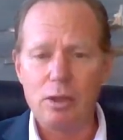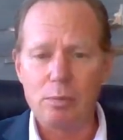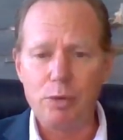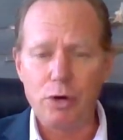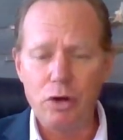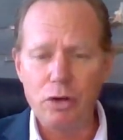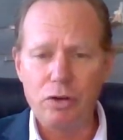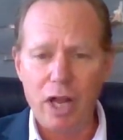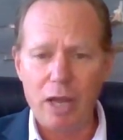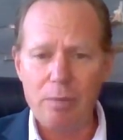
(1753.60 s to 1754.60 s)
The
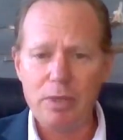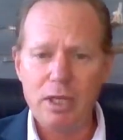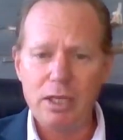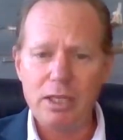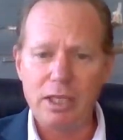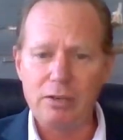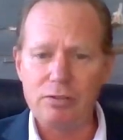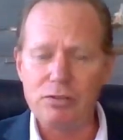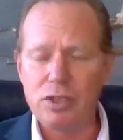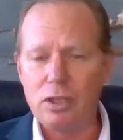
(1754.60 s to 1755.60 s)
program
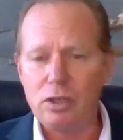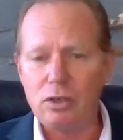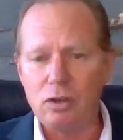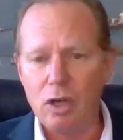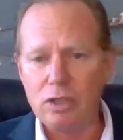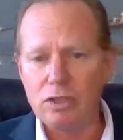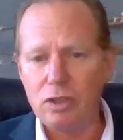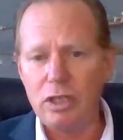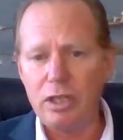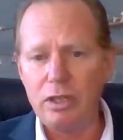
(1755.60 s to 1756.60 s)
gives not
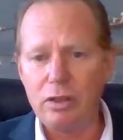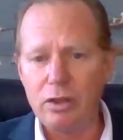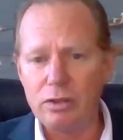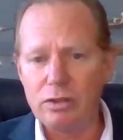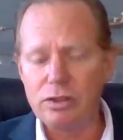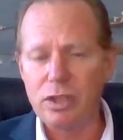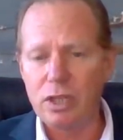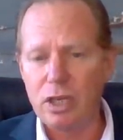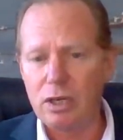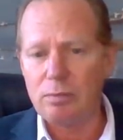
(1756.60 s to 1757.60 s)
only
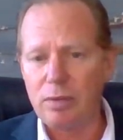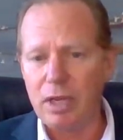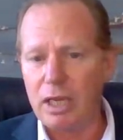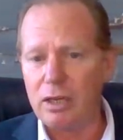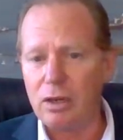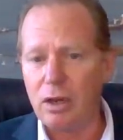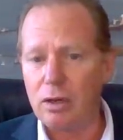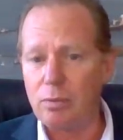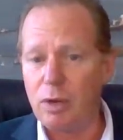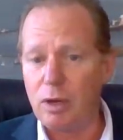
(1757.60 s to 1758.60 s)
those um,
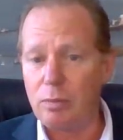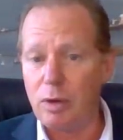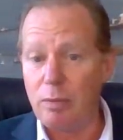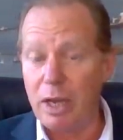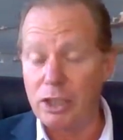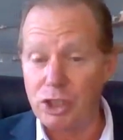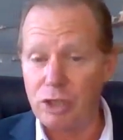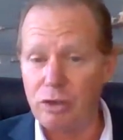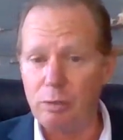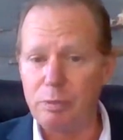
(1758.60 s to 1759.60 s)
in um, uh,
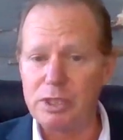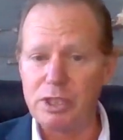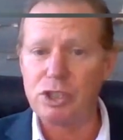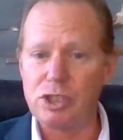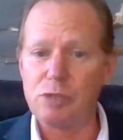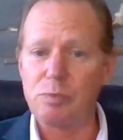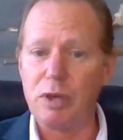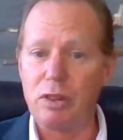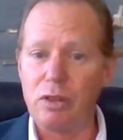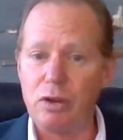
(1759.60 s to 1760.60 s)
managerial positions,
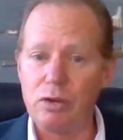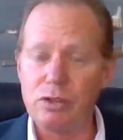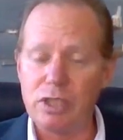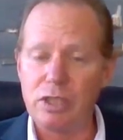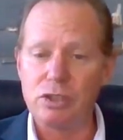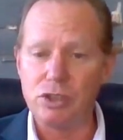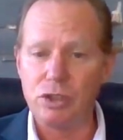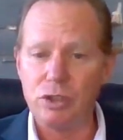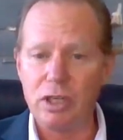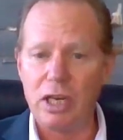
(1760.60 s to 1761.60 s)
but those in the
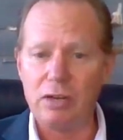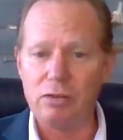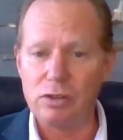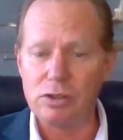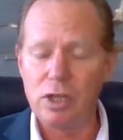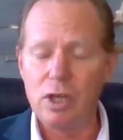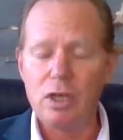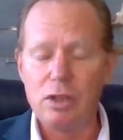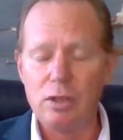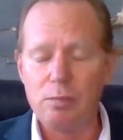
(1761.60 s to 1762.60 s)
junior levels
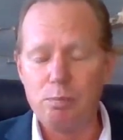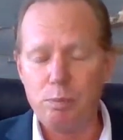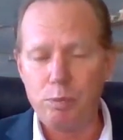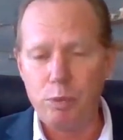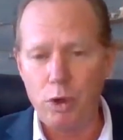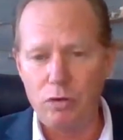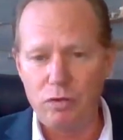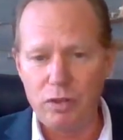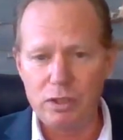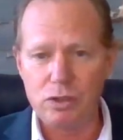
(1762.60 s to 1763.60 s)
the
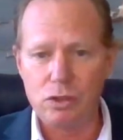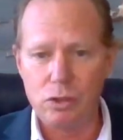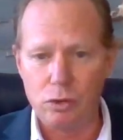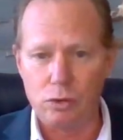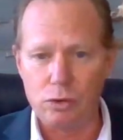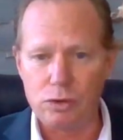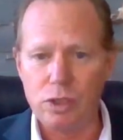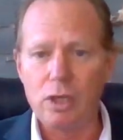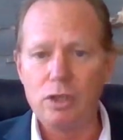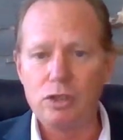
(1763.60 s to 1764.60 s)
perfect
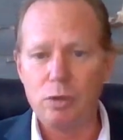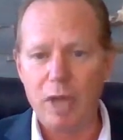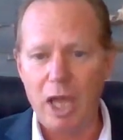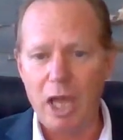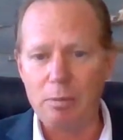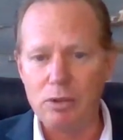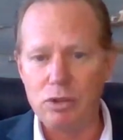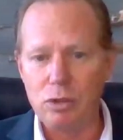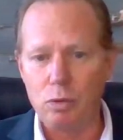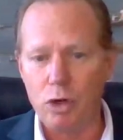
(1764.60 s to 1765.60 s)
tools to be able
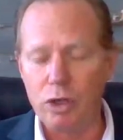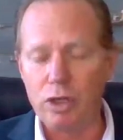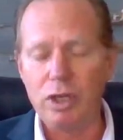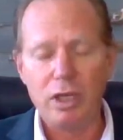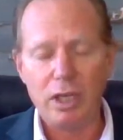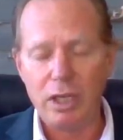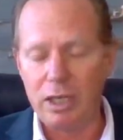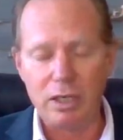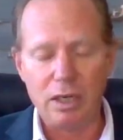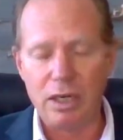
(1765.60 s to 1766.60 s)
to work
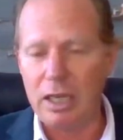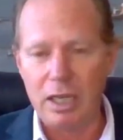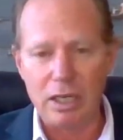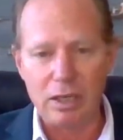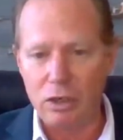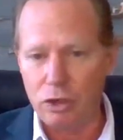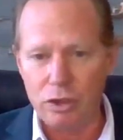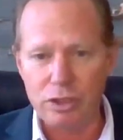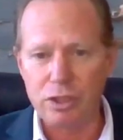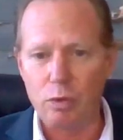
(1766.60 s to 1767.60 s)
in in
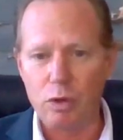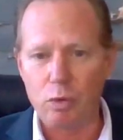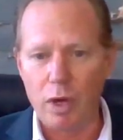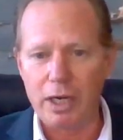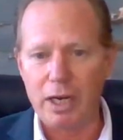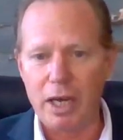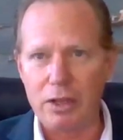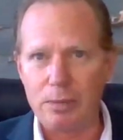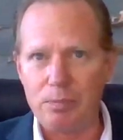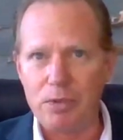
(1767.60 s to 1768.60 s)
unison with one
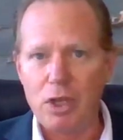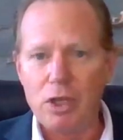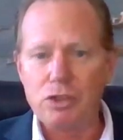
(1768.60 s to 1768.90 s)
another.